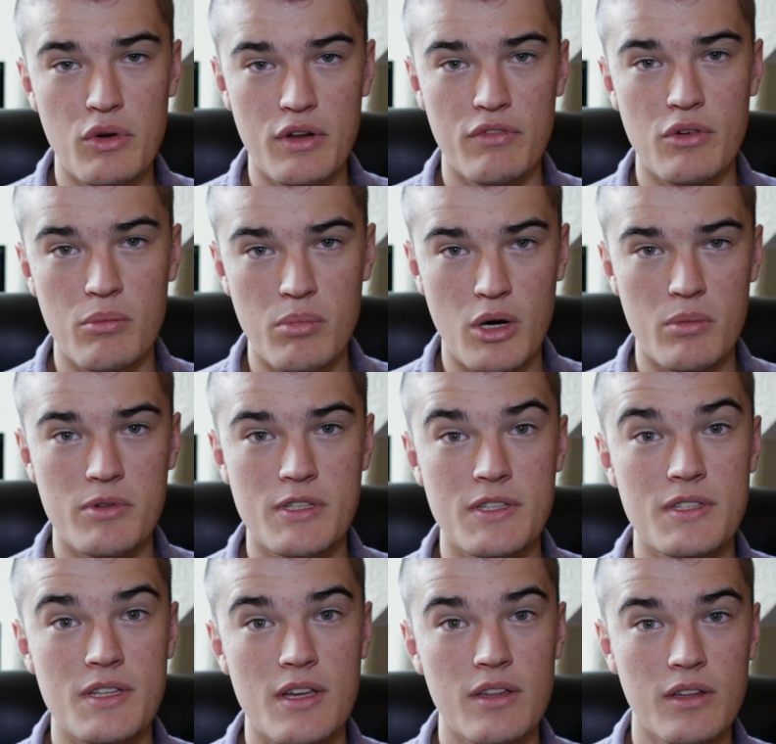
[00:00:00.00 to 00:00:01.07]
different
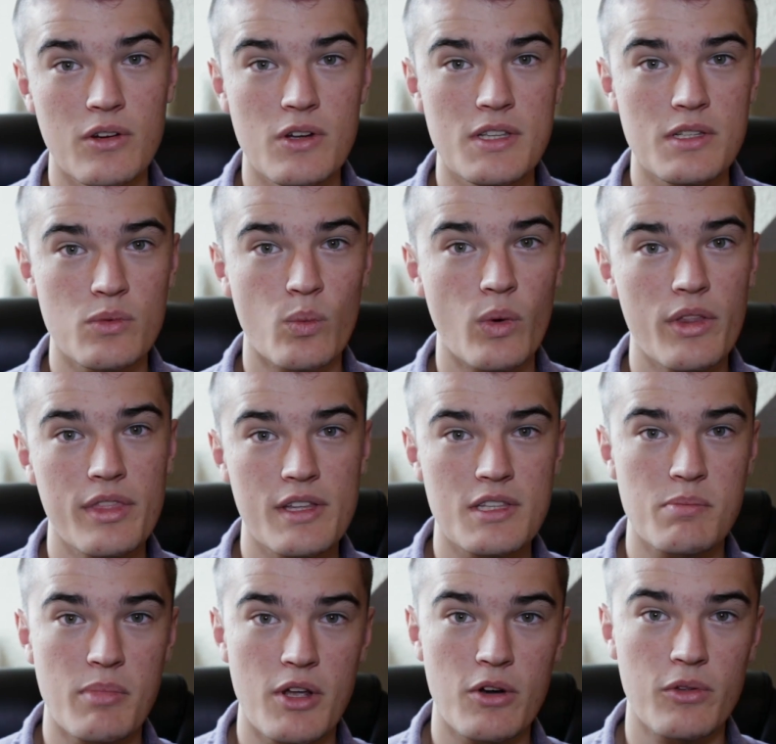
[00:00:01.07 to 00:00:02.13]
purposes and there isn't one that's
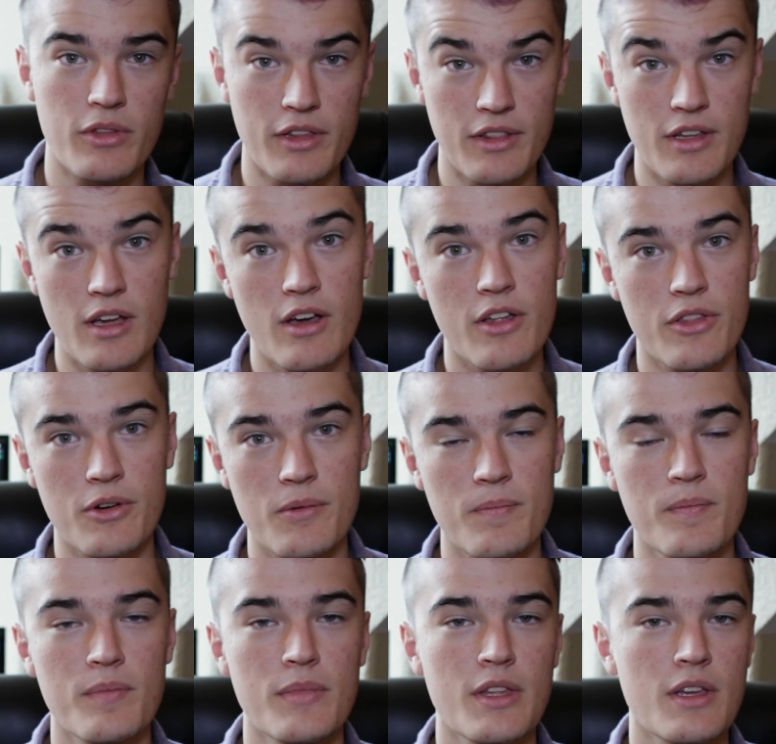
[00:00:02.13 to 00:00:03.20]
better than the other.
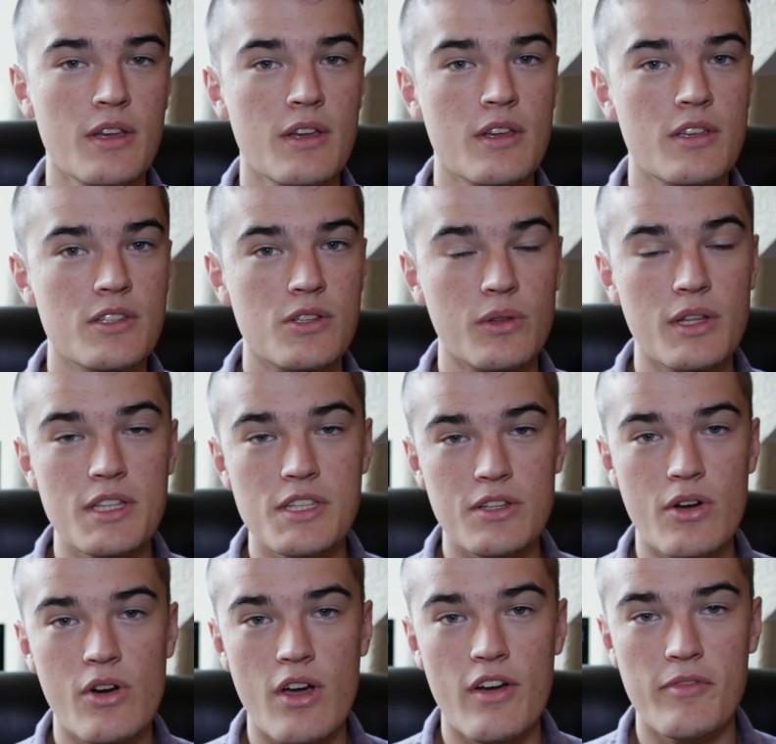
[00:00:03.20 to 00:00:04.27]
So let's
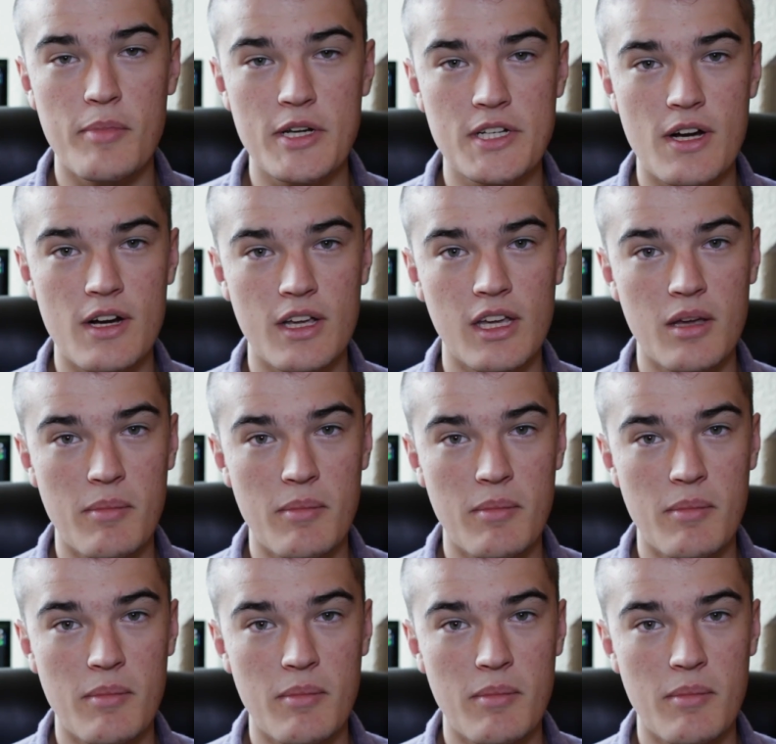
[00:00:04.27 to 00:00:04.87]
start off by talking